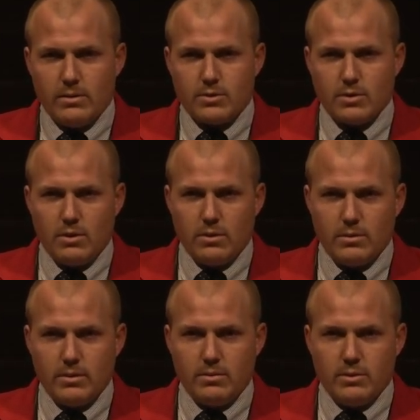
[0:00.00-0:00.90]

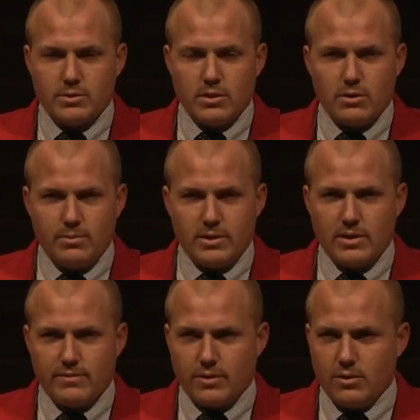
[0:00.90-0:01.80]
So it was a little
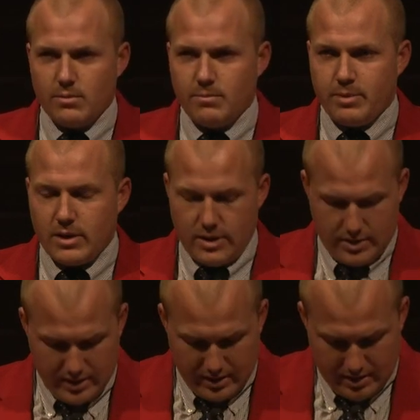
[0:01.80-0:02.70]
bit difficult, but
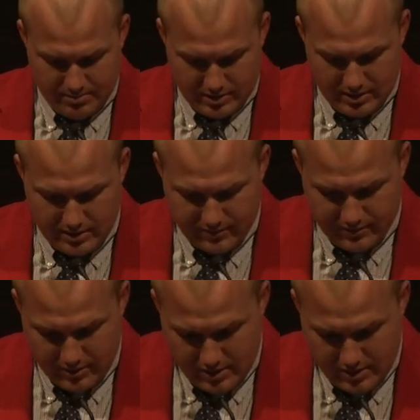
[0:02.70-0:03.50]
I believe,